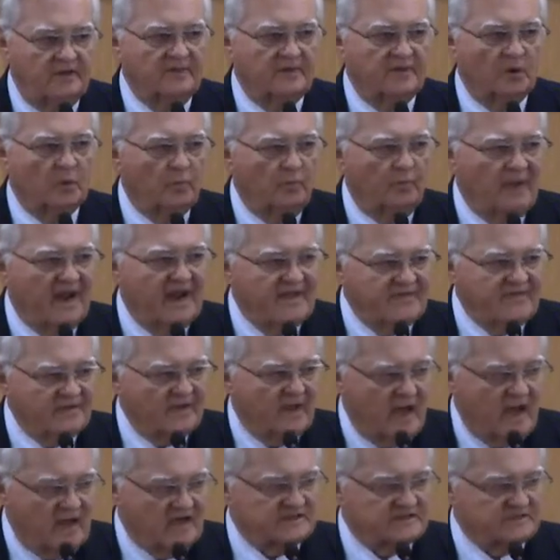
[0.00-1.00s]
and obey the
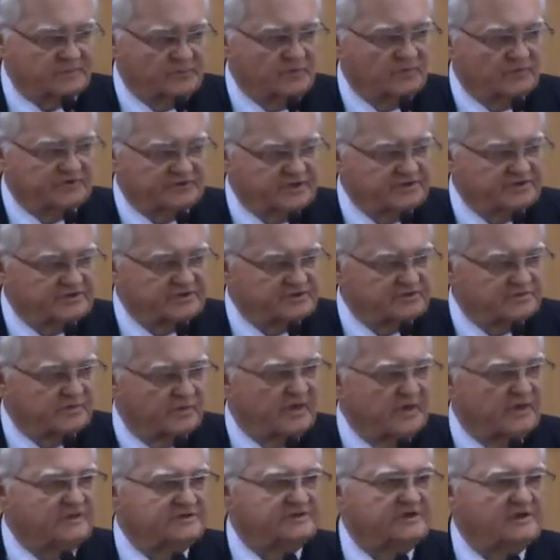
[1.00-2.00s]
gospel just as
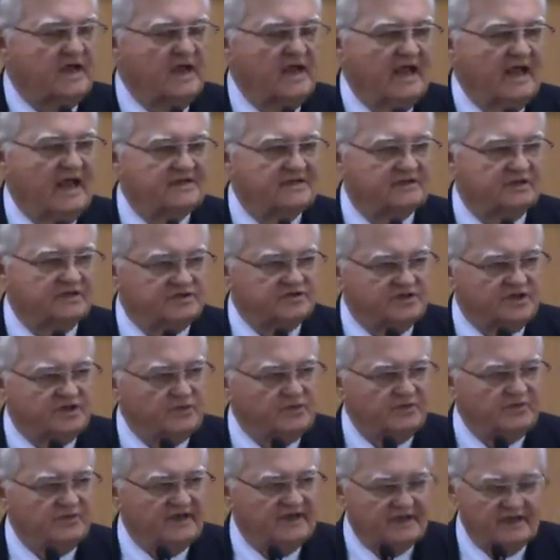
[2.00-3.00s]
much as a
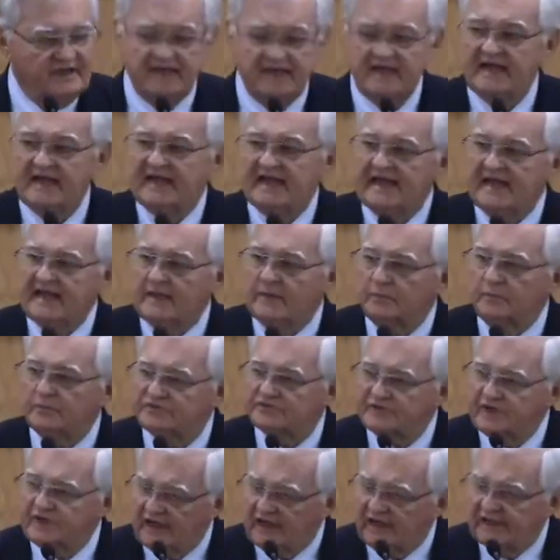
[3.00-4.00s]
Jew did, it
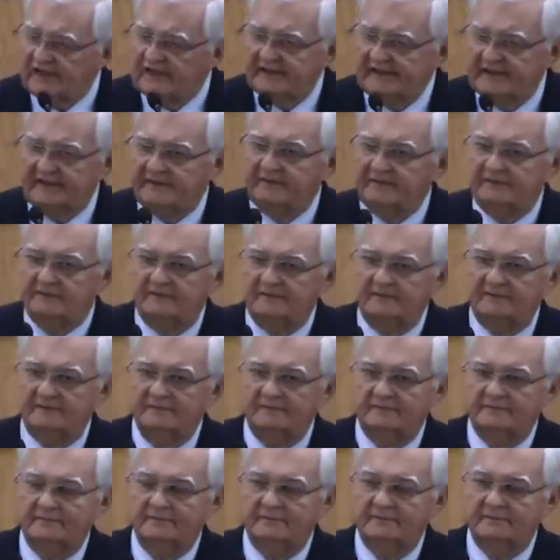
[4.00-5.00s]
was done.
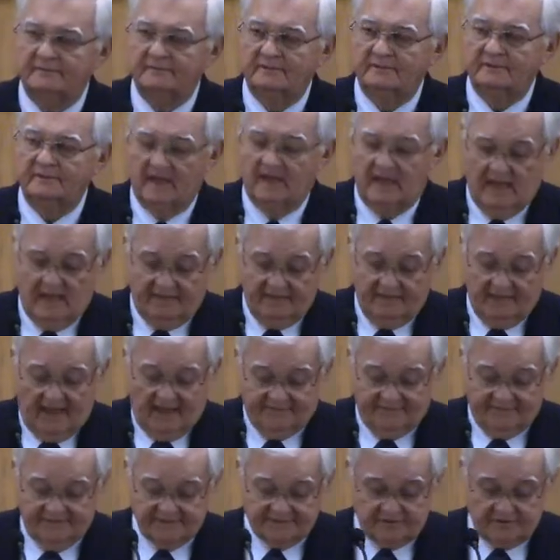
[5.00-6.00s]

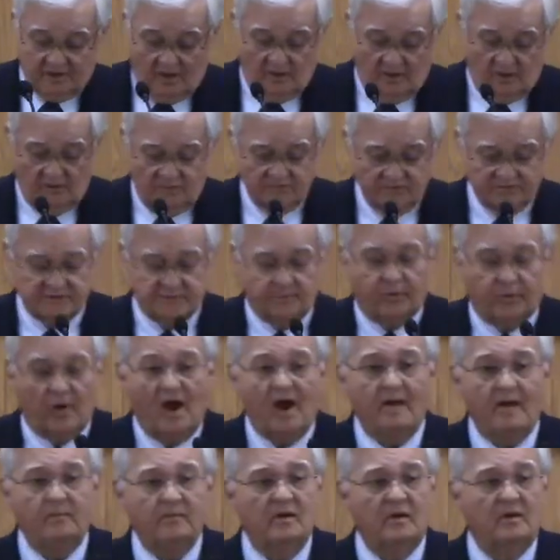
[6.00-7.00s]
Now, this caused a
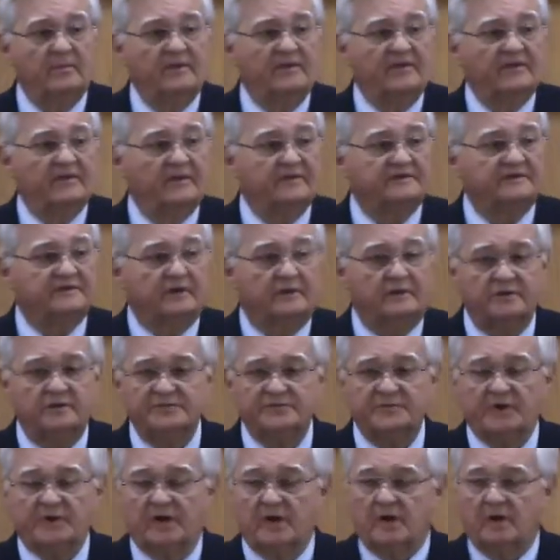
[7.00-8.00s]
problem in the
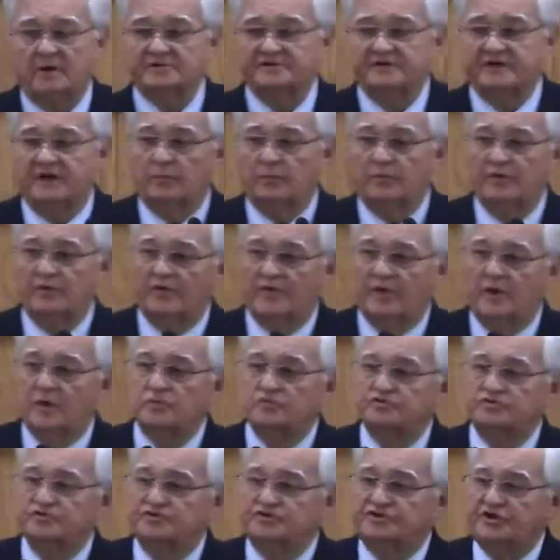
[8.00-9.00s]
church because there were
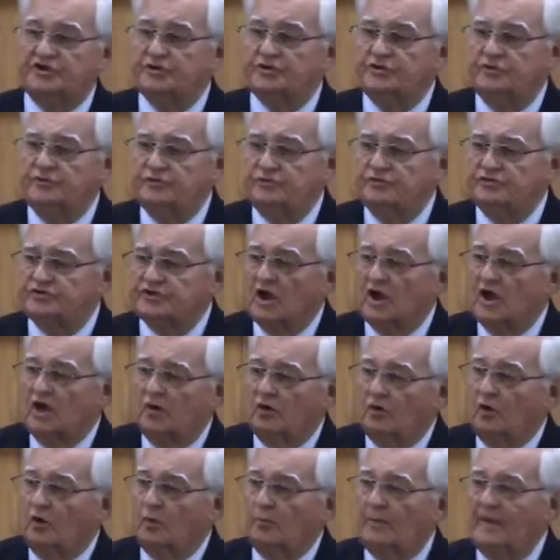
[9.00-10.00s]
those Jews
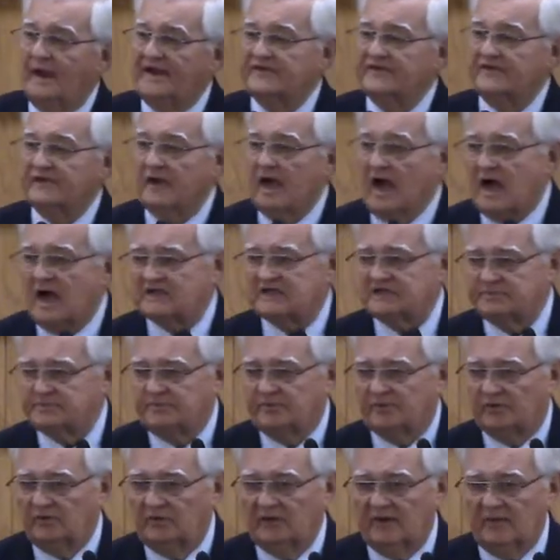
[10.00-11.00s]
who obeyed the
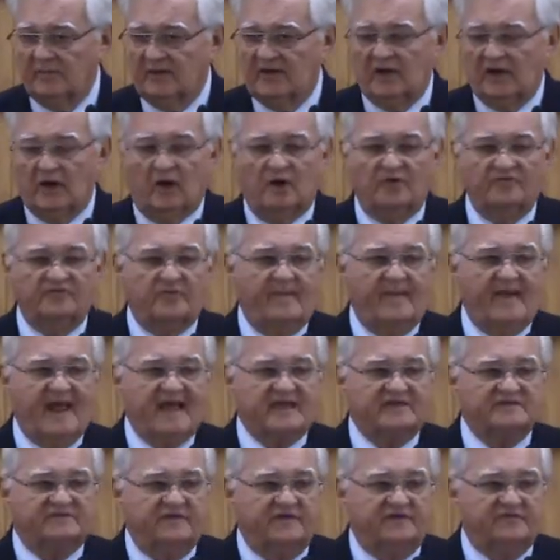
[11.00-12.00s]
gospel, and we learn from
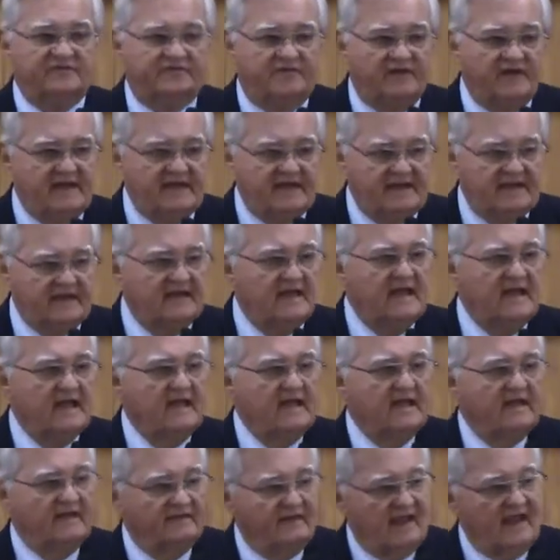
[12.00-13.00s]
Acts 15
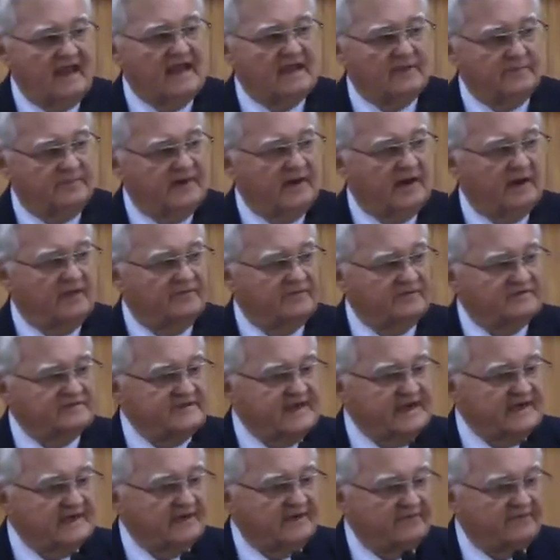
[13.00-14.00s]
they had been of the
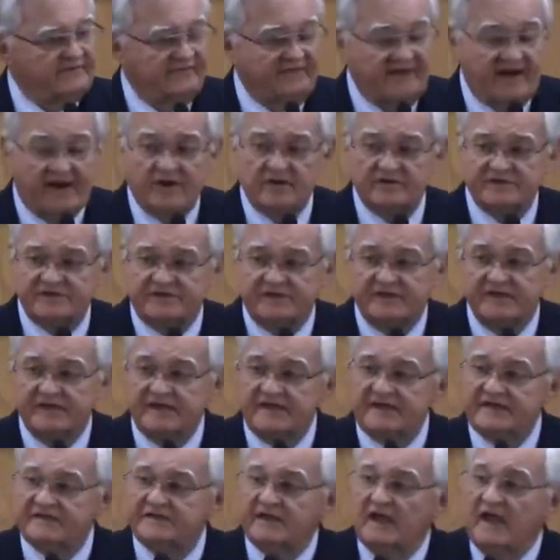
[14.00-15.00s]
sect of the
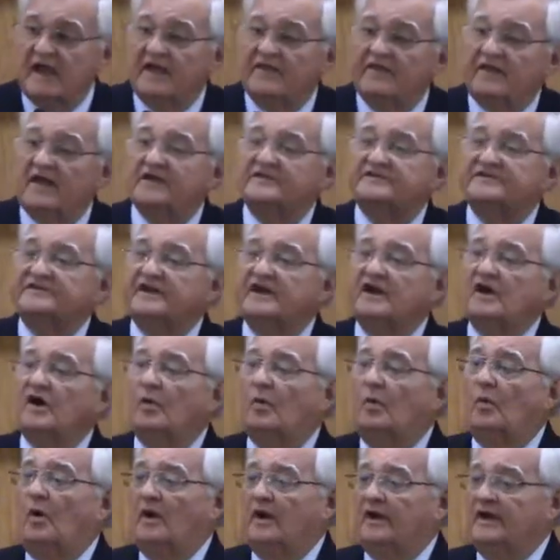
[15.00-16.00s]
Pharisees that
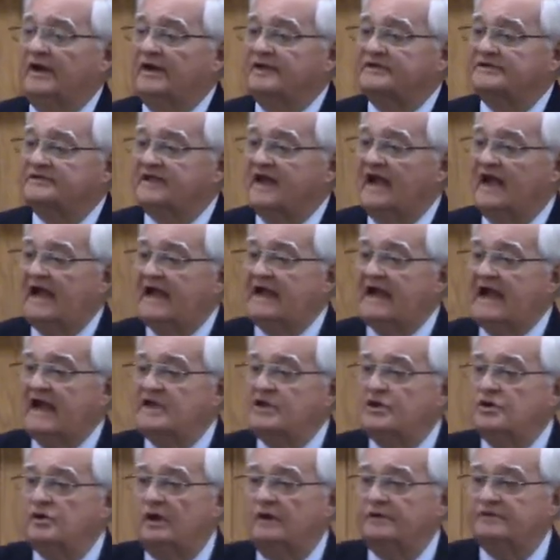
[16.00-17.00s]
still wanted to say, Now,
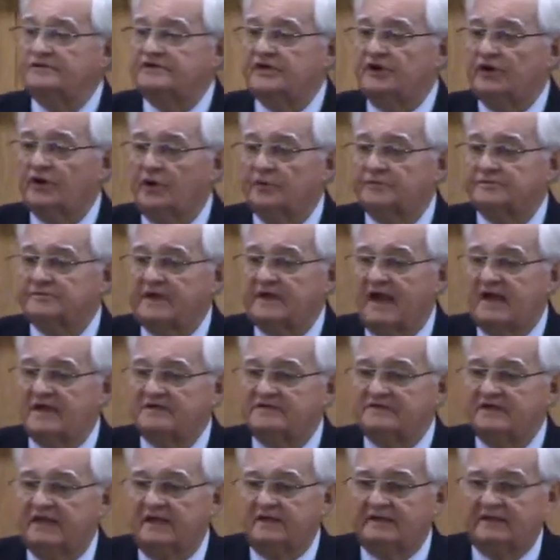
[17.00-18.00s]
you
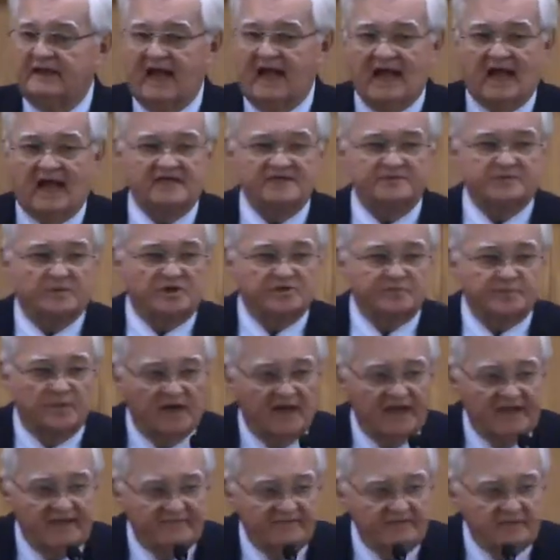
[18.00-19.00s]
uncircumcised Gentiles must
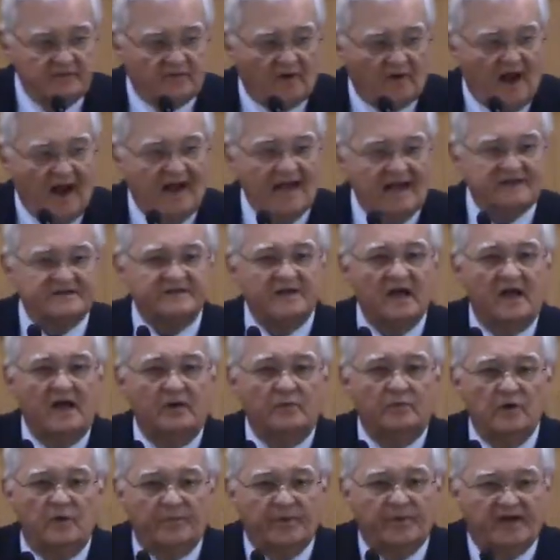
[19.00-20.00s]
believe in Christ,
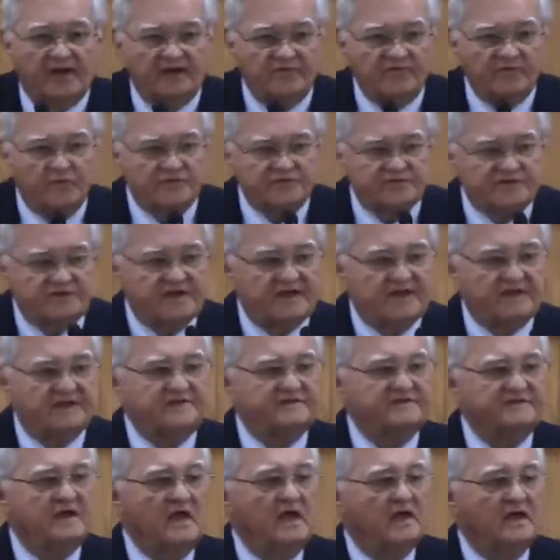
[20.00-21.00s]
repent of your
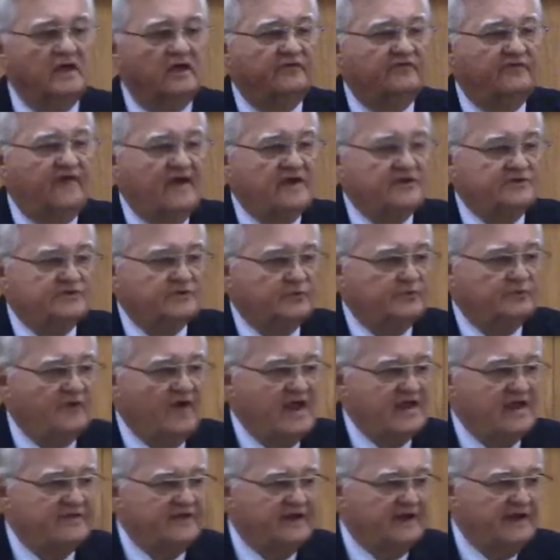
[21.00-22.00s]
sins, confess your
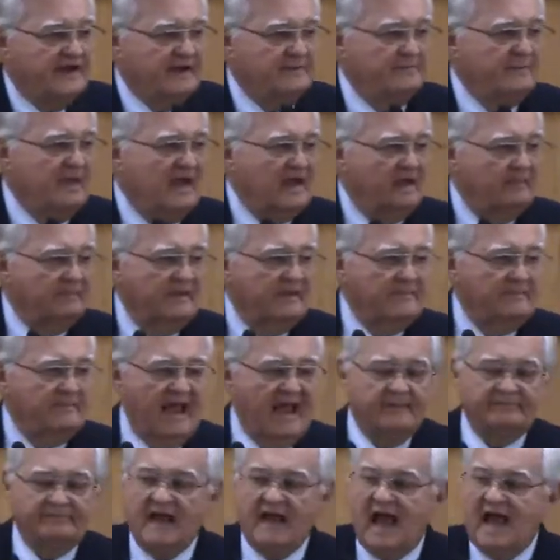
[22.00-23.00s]
faith in Him, be
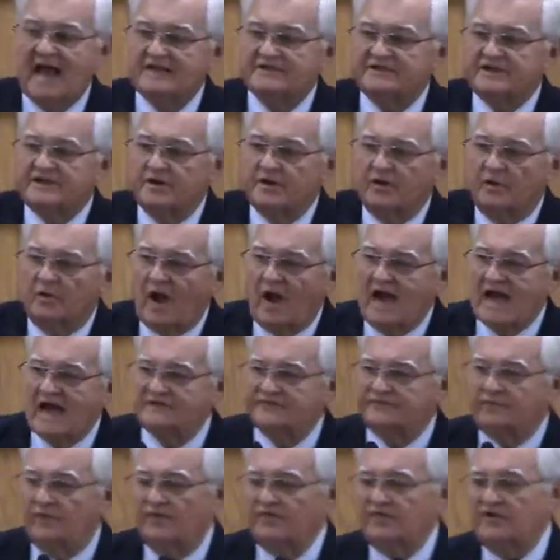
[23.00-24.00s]
baptized into
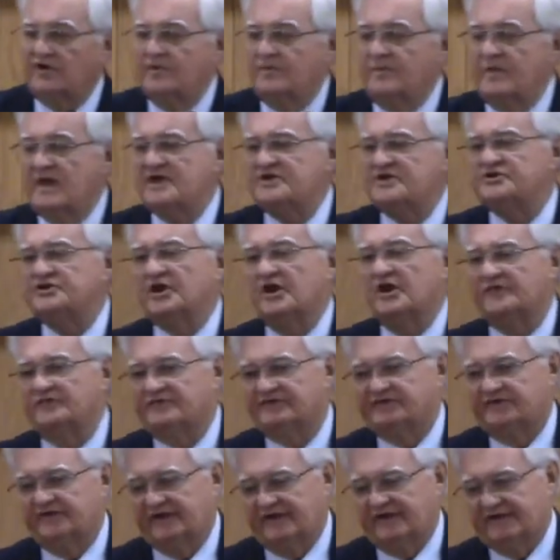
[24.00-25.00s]
Christ for the remission of
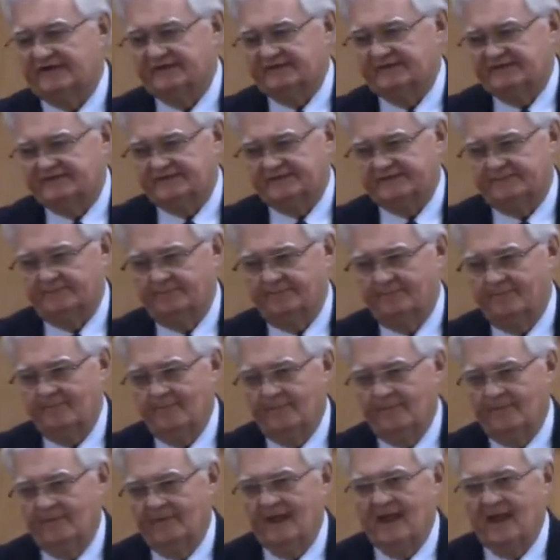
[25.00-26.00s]
sins,
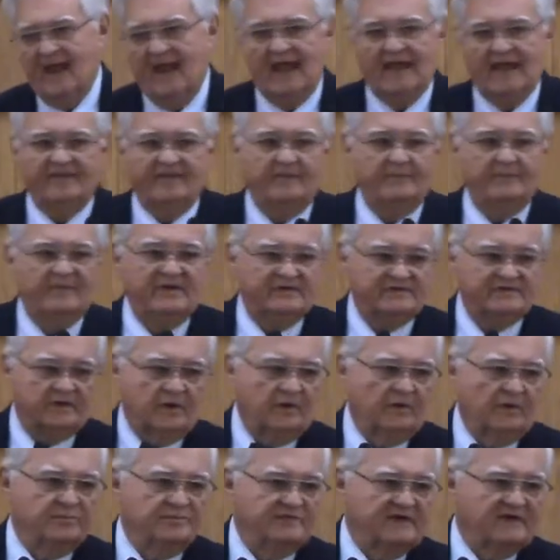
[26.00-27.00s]
and then be
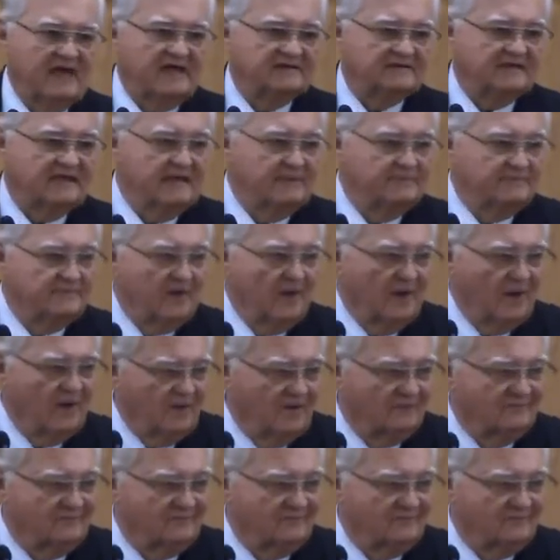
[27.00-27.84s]
circumcised, keep the law.